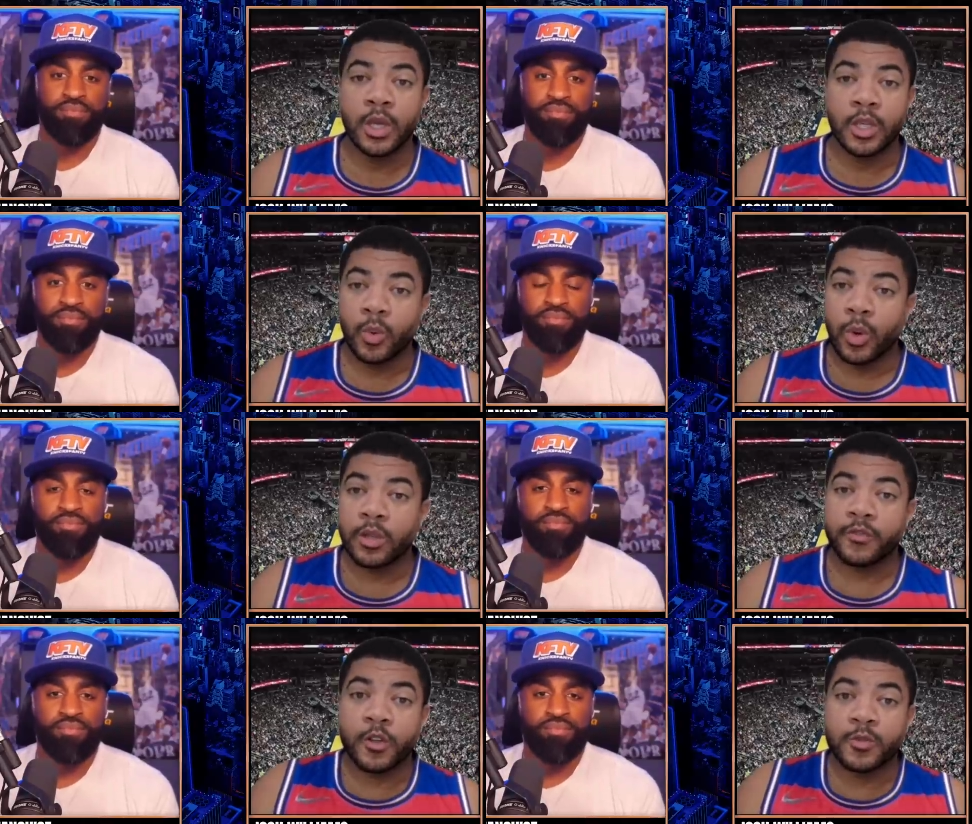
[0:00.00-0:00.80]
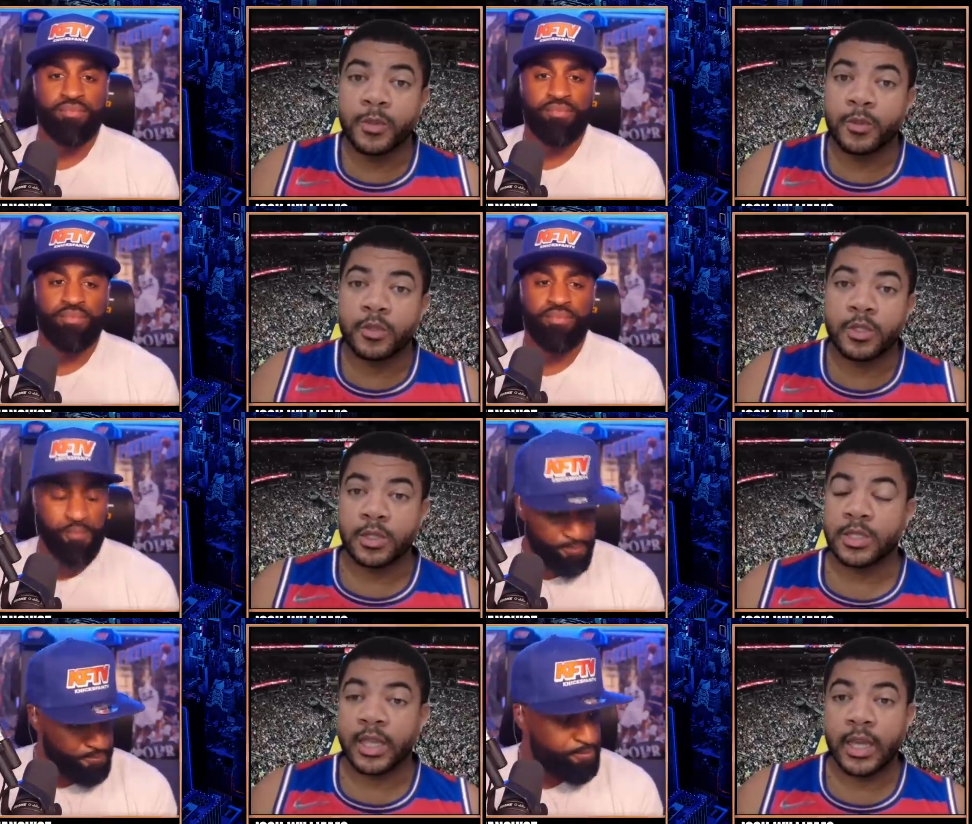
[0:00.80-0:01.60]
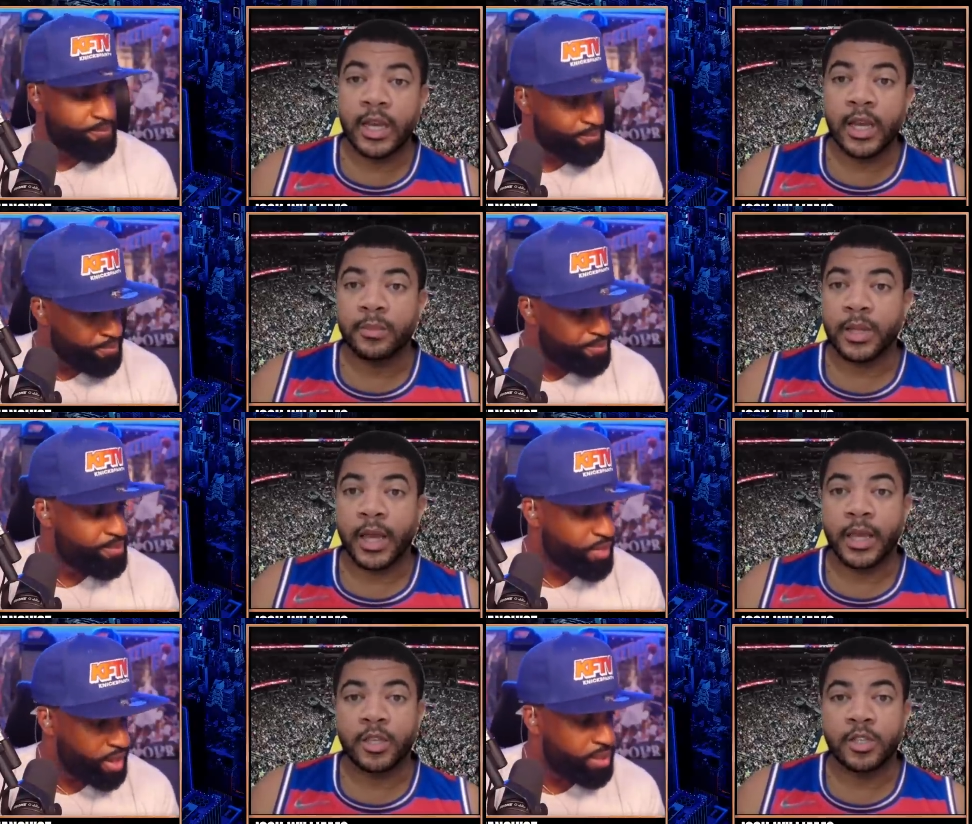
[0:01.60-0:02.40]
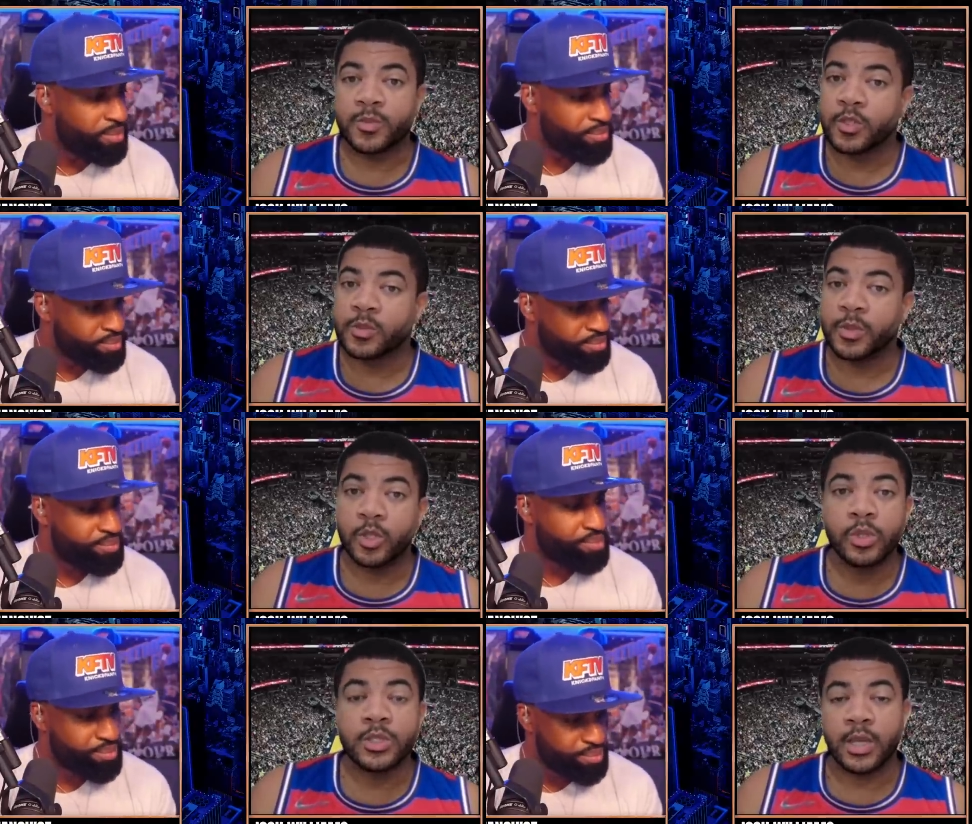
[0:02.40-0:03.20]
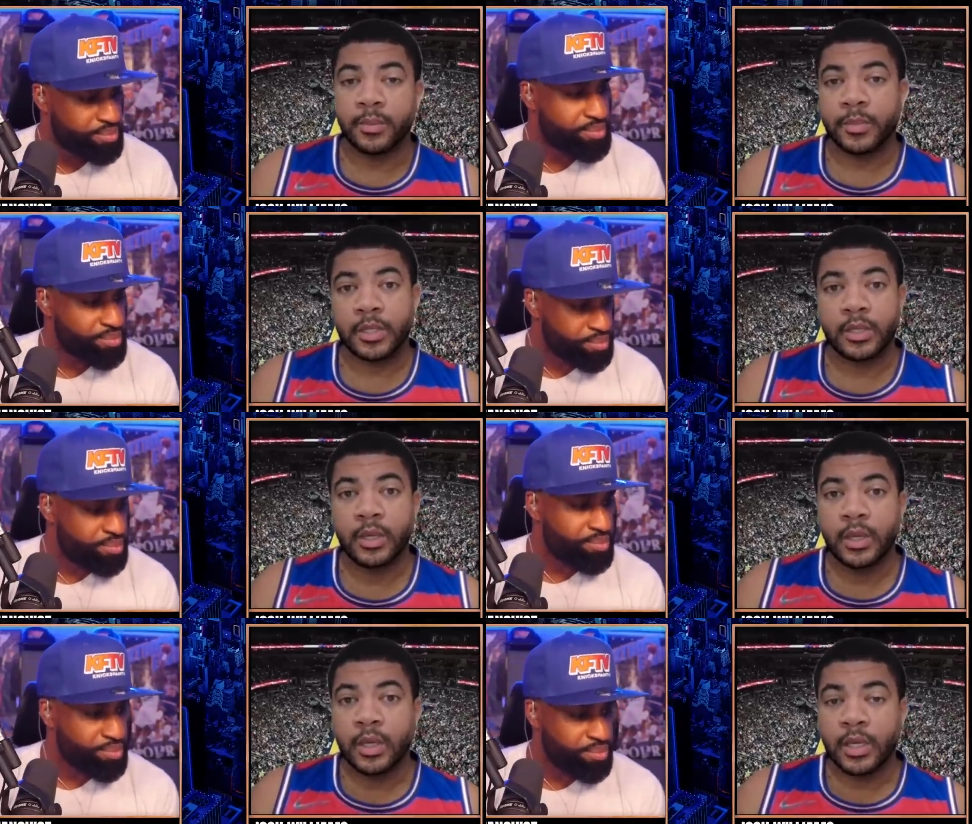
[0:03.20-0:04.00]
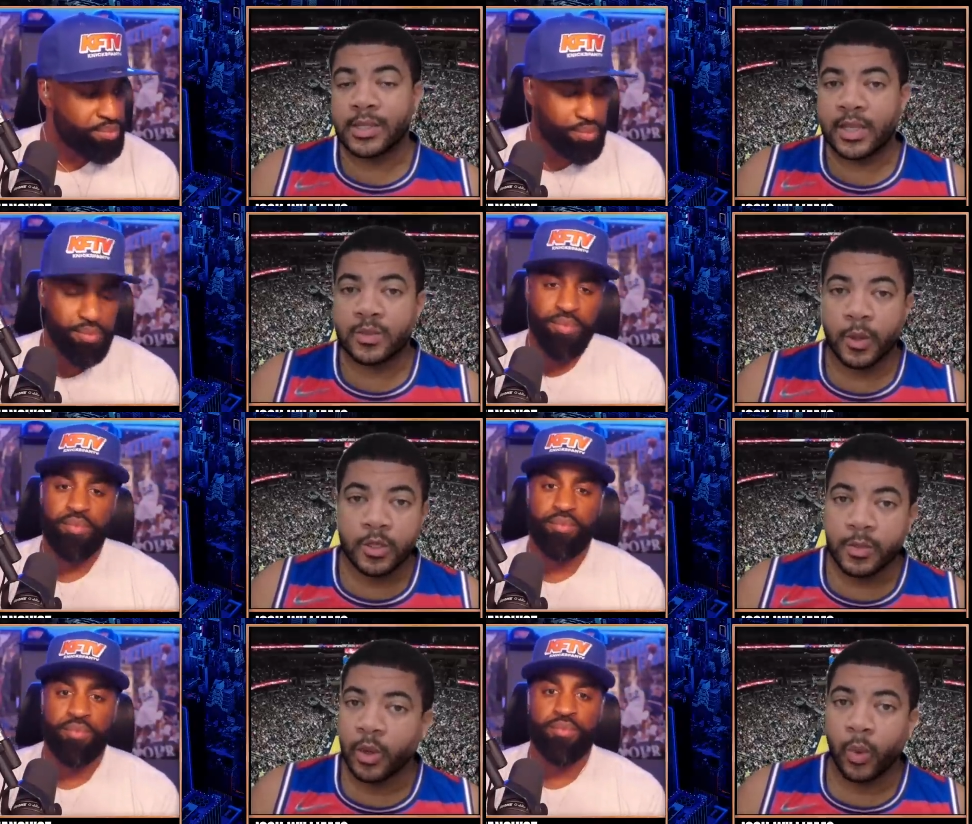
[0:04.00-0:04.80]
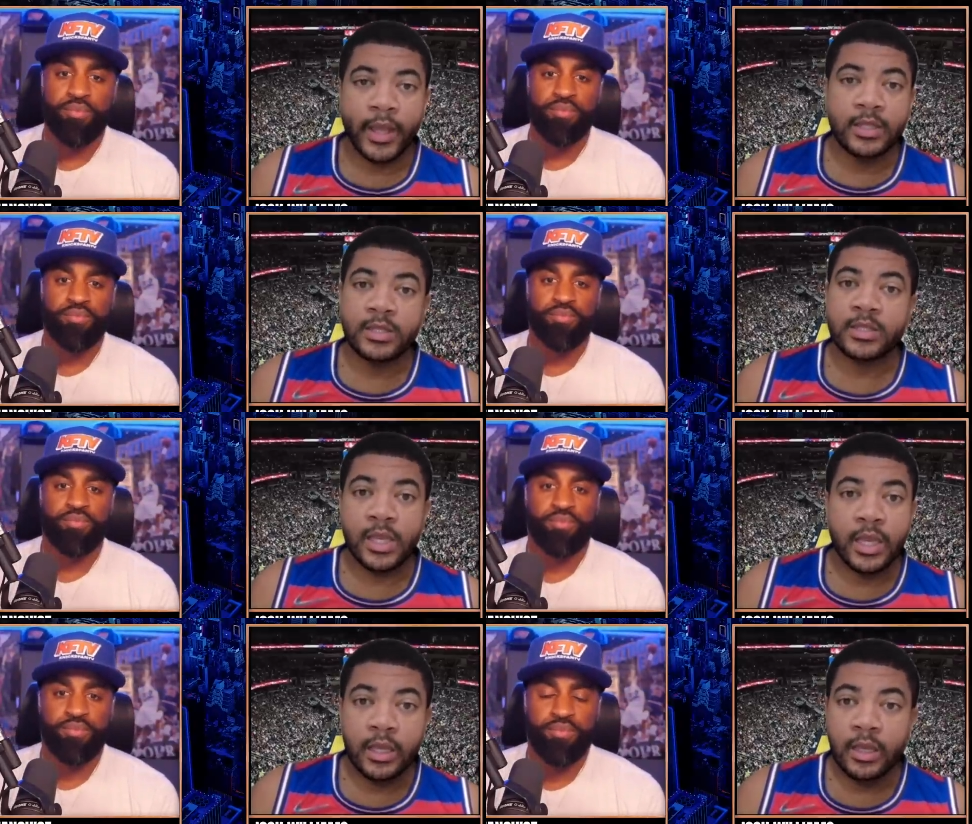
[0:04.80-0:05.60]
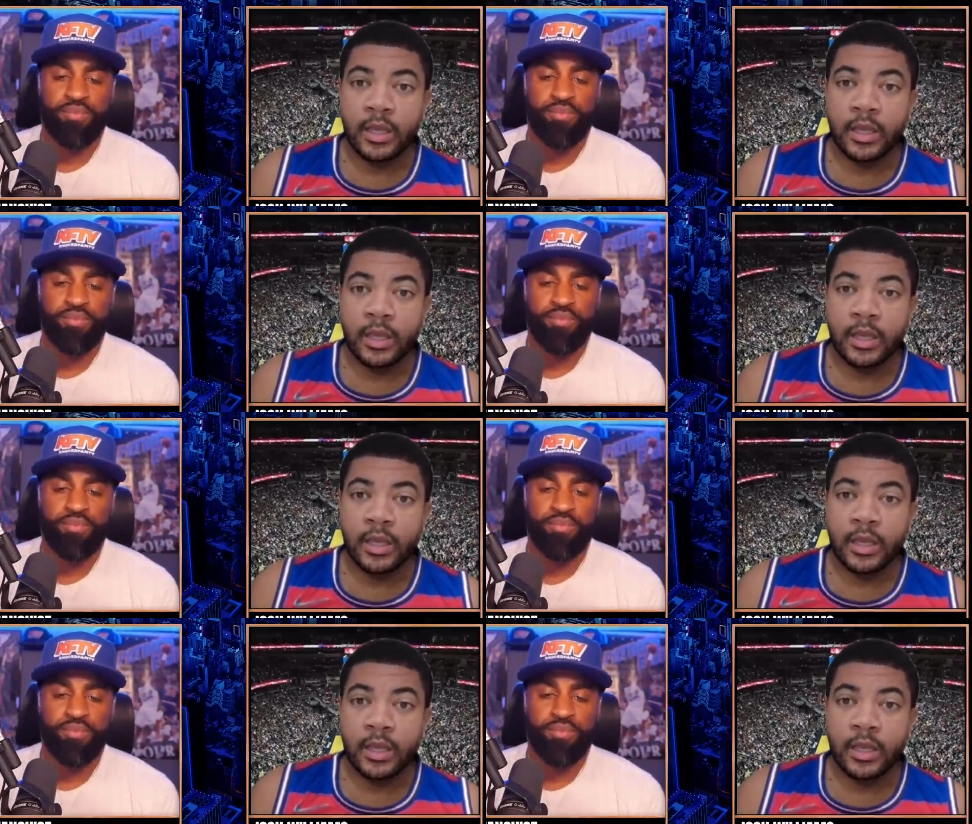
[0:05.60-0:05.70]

Speaker 1: You're one of the first people to, to get up. Like yeah. you're supposed to be doing something. It's not supposed to be a wait and see.